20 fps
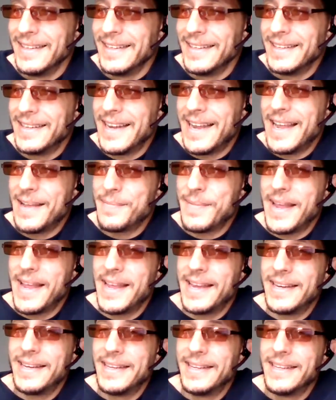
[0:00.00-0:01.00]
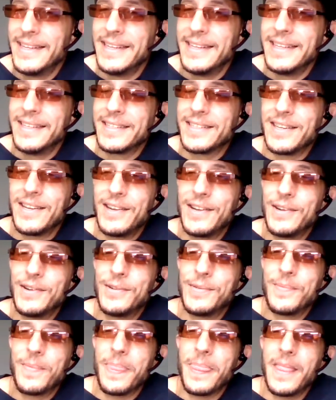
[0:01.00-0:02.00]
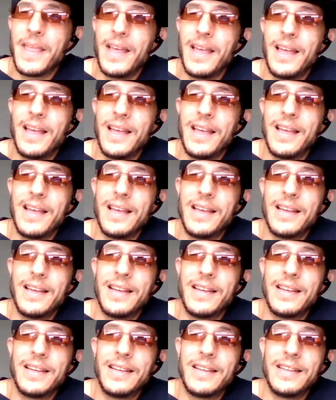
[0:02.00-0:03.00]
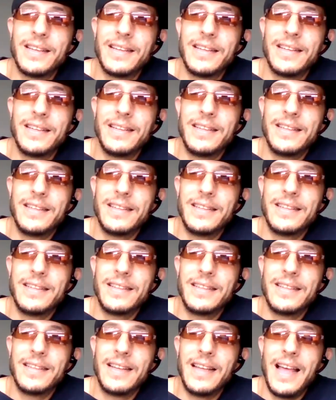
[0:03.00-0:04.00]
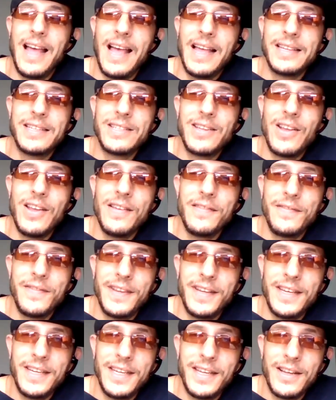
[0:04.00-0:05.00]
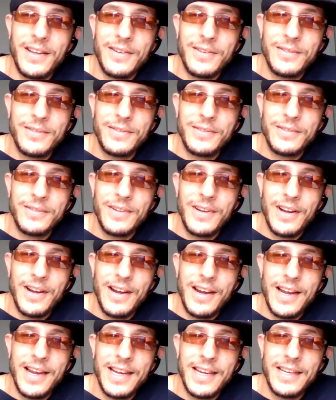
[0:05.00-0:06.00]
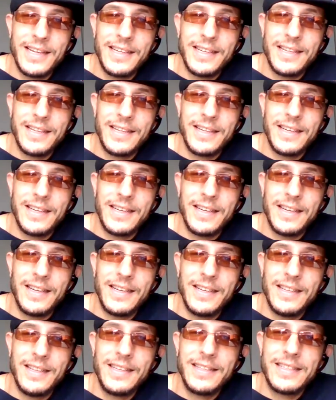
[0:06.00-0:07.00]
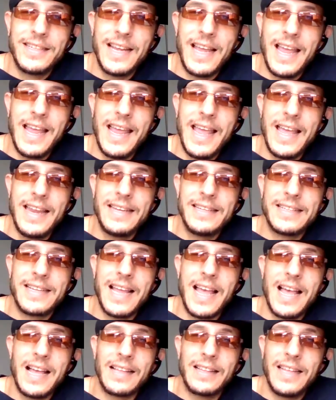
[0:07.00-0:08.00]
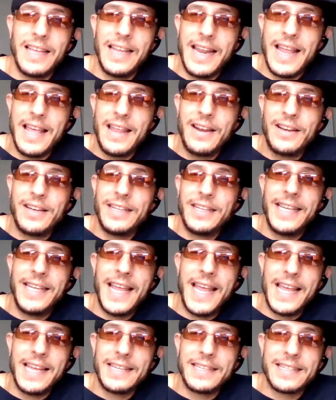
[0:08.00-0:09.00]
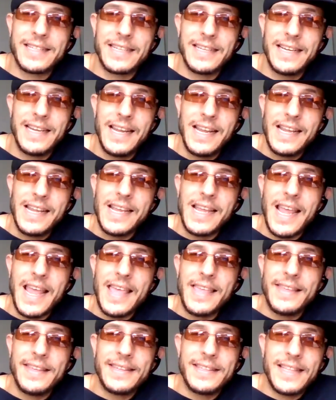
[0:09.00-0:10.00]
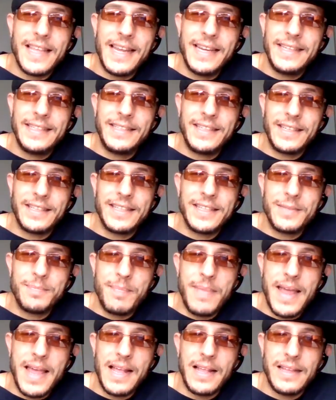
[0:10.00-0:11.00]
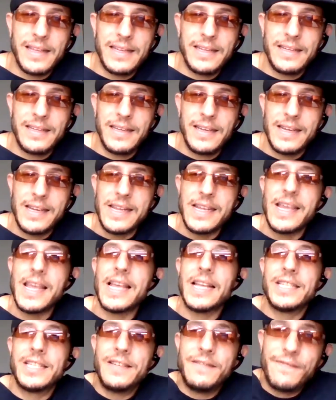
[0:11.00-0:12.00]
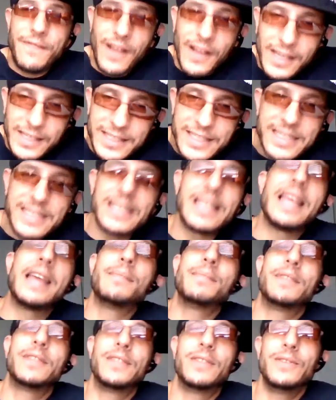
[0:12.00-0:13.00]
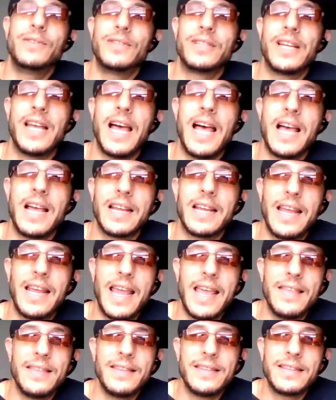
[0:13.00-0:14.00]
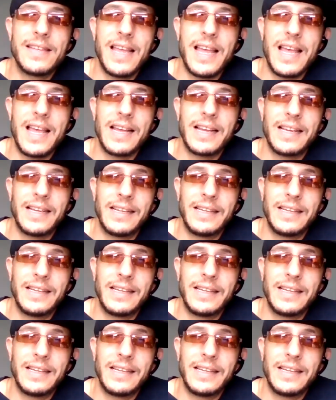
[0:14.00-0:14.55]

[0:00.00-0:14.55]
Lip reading: Yeah, man. So I saw a video. All right. This guy had his cock laid out on a desk, and this lady took this mallet and she fucking slammed this dude's cock. And this guy